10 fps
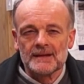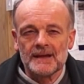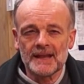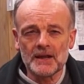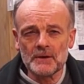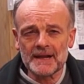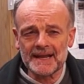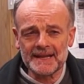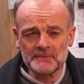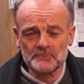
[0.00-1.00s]
Hello
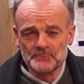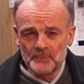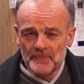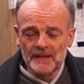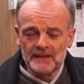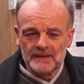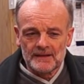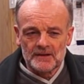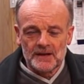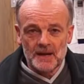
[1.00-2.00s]
again.
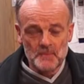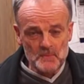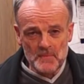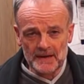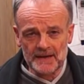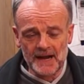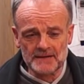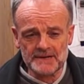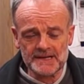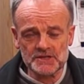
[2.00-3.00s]
I'm in my
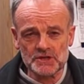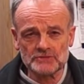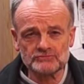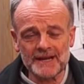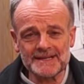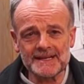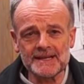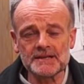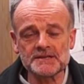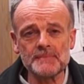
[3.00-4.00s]
garage
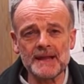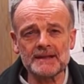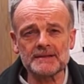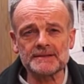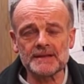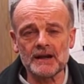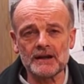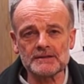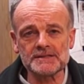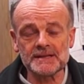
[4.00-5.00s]
ready to make a
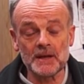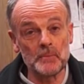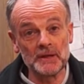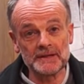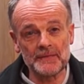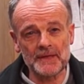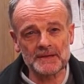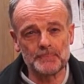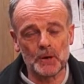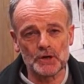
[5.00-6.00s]
start at building
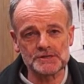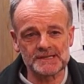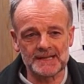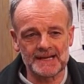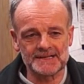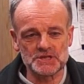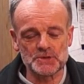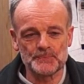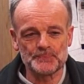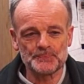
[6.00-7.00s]
this Portaledge.
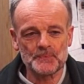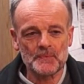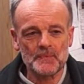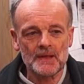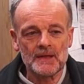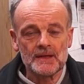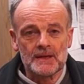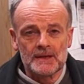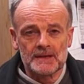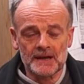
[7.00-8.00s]

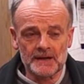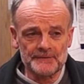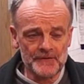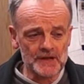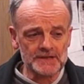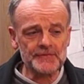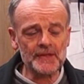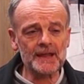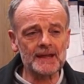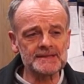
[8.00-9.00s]
Now the first
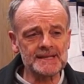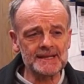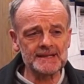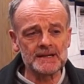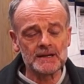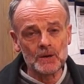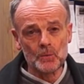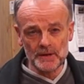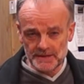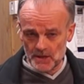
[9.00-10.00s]
thing I did
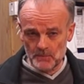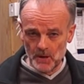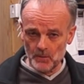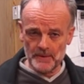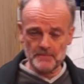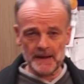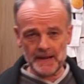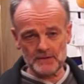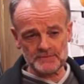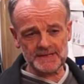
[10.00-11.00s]
was come up with
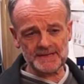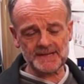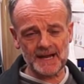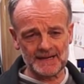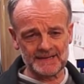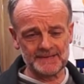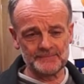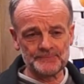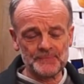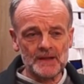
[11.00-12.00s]
my own design.
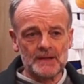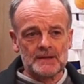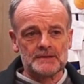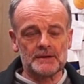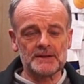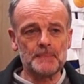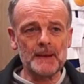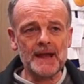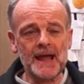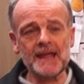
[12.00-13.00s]
So I
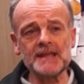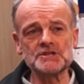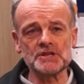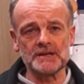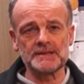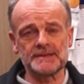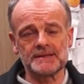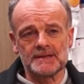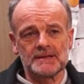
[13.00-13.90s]
spent ages